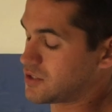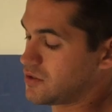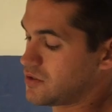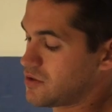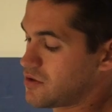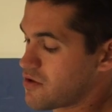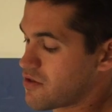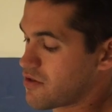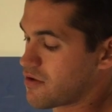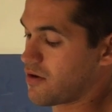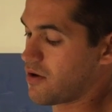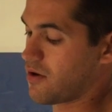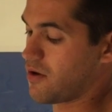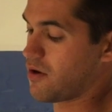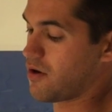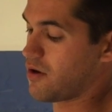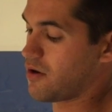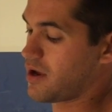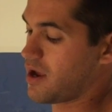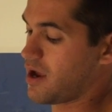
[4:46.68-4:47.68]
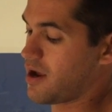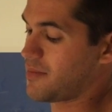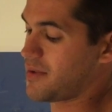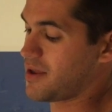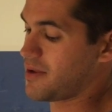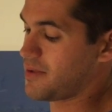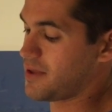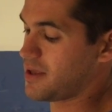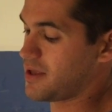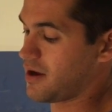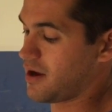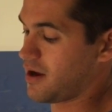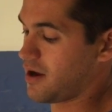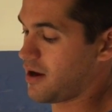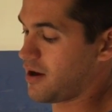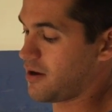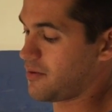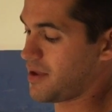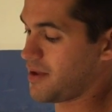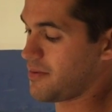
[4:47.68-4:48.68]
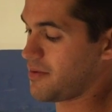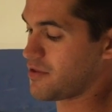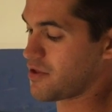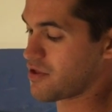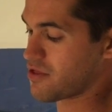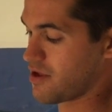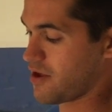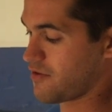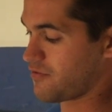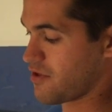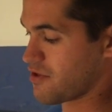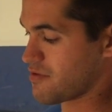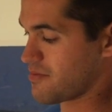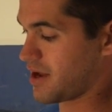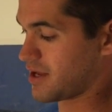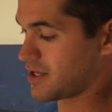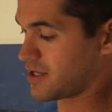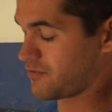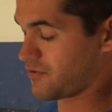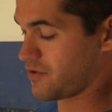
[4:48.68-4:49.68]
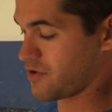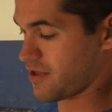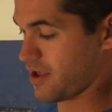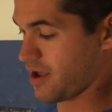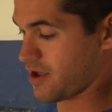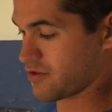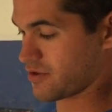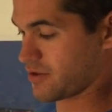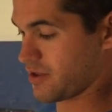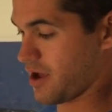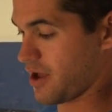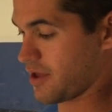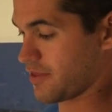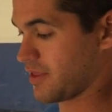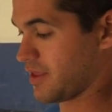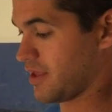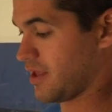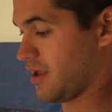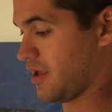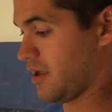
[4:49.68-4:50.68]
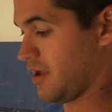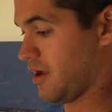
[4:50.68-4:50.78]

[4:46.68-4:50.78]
2 years ago. Oh yeah, maybe this stuff does make a difference to S-Cloth.